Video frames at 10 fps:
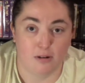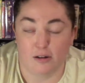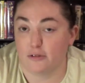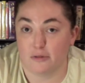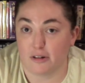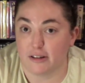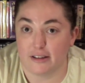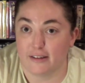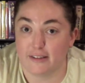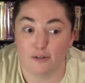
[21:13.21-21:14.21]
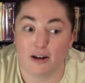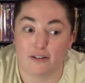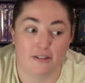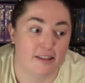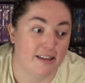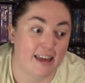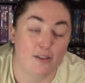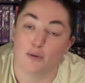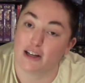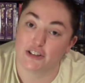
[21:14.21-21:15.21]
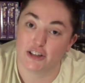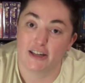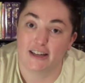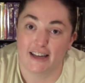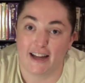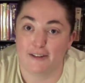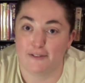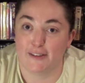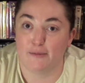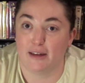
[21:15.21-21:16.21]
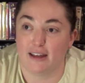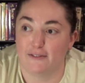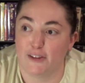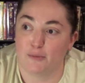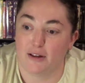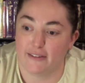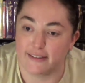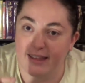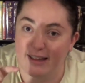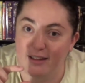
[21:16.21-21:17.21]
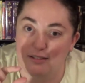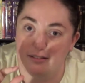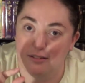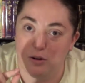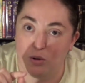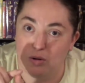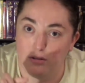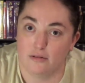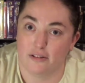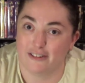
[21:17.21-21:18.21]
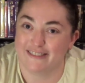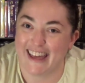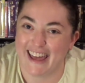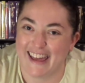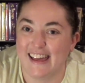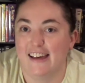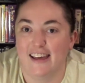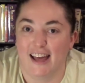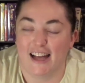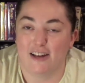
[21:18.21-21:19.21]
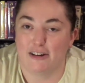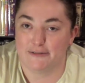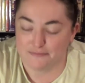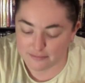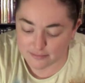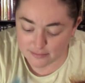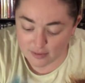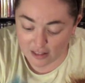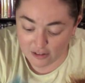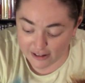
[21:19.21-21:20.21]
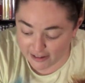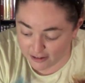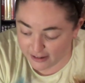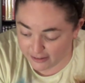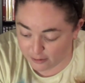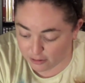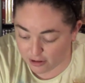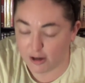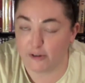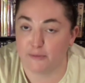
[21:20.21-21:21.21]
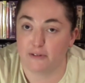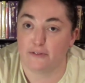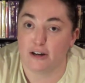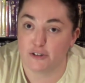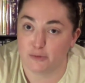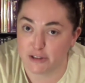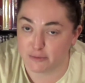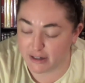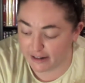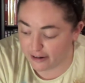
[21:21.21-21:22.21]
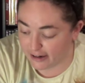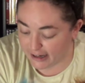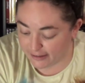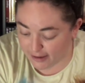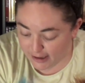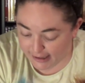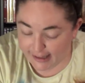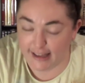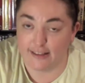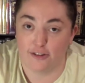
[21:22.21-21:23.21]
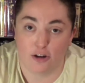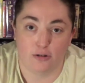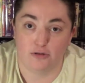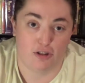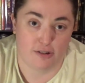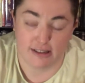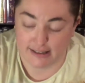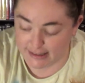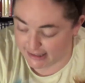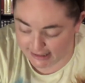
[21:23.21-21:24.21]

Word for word: I don't know where it is. It's around, it's a kid's watch, and it fits me. It fits me on the second hole, so hey. Anyway, so that's our Disney World haul. We spent far too much money there, guys. Kids, don't do this.